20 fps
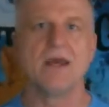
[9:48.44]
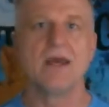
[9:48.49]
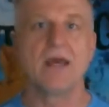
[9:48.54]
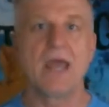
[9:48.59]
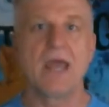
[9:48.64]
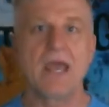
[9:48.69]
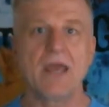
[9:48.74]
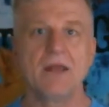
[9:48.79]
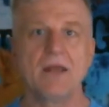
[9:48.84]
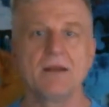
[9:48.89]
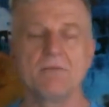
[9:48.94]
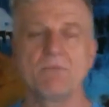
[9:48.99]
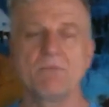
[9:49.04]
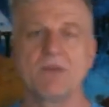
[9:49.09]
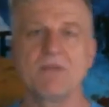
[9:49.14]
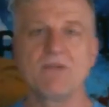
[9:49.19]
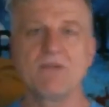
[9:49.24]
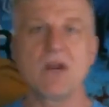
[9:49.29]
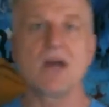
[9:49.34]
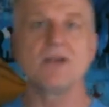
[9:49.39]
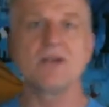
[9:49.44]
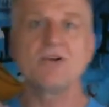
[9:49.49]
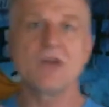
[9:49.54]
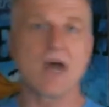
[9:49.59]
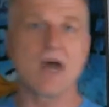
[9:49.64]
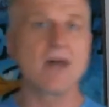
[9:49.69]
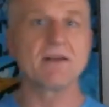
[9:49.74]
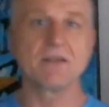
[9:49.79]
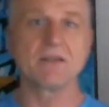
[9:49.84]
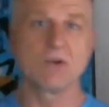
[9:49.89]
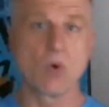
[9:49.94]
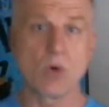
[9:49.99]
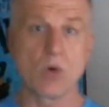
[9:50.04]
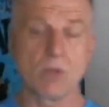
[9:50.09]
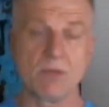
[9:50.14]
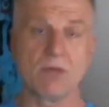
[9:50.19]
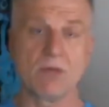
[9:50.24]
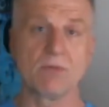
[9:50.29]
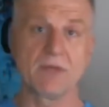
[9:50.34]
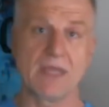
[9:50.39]
and believe it or not, you're not going to
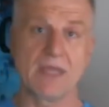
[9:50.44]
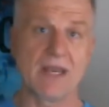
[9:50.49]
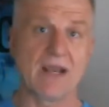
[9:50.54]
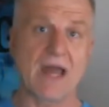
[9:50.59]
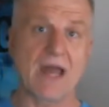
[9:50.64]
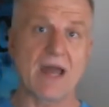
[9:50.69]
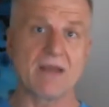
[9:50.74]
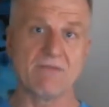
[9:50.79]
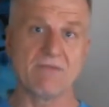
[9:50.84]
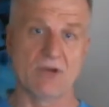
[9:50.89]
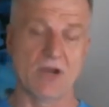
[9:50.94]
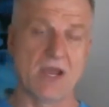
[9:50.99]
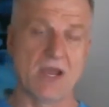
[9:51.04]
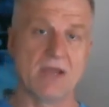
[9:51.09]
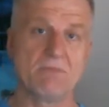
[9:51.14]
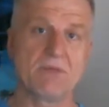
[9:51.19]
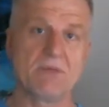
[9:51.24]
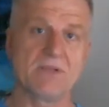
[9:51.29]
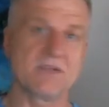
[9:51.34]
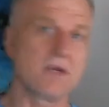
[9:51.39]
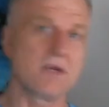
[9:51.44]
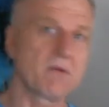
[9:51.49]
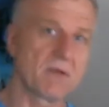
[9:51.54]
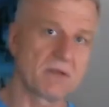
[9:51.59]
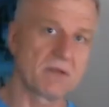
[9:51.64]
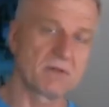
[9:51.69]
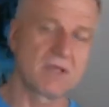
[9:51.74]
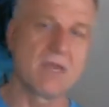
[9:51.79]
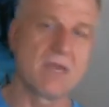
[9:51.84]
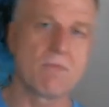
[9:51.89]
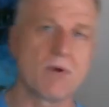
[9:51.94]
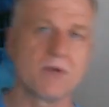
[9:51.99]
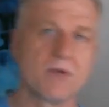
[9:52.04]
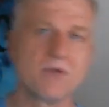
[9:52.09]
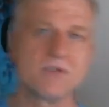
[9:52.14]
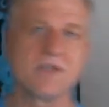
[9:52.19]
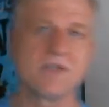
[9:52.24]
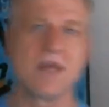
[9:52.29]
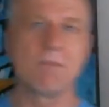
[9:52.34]
be able to get it out of your head, because I'm going to keep on using that